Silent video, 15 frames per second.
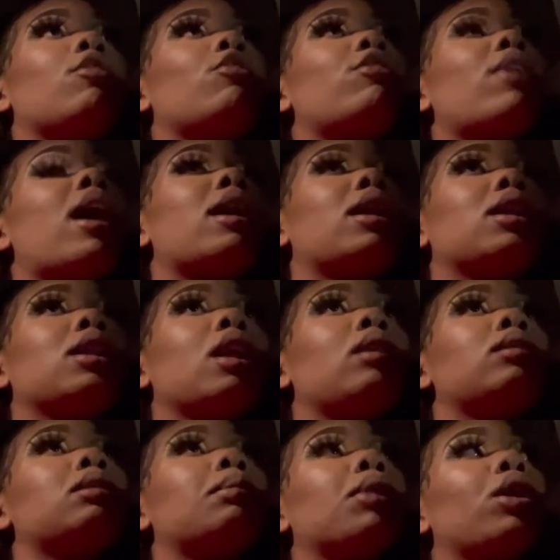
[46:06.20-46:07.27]
Find the
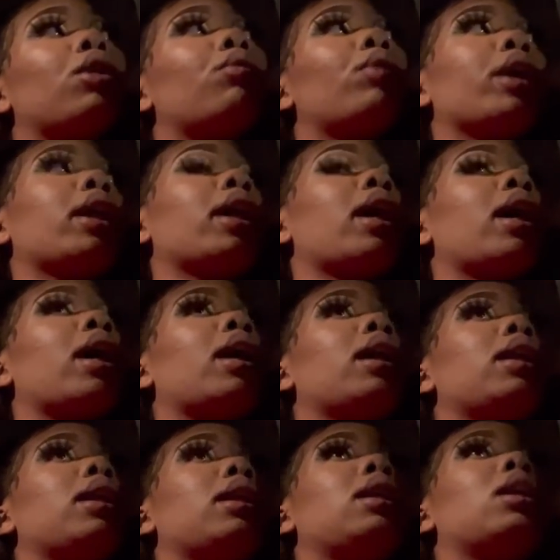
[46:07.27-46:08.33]
clubs I'm gonna work at.
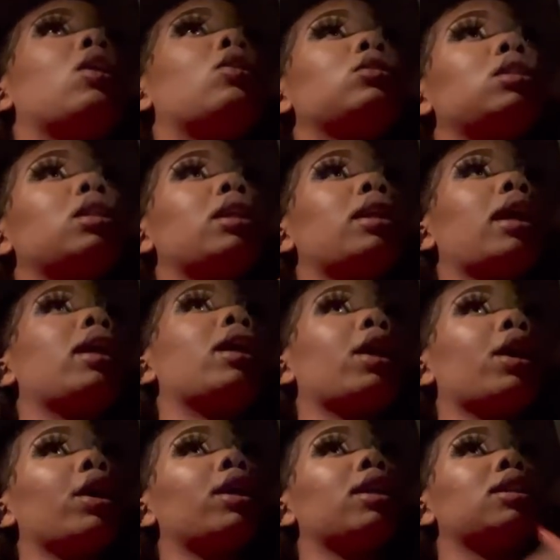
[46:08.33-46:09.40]
Go to the
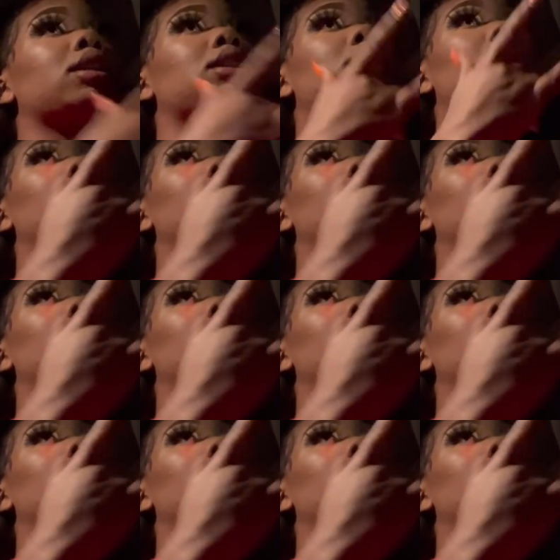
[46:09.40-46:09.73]
daycare, see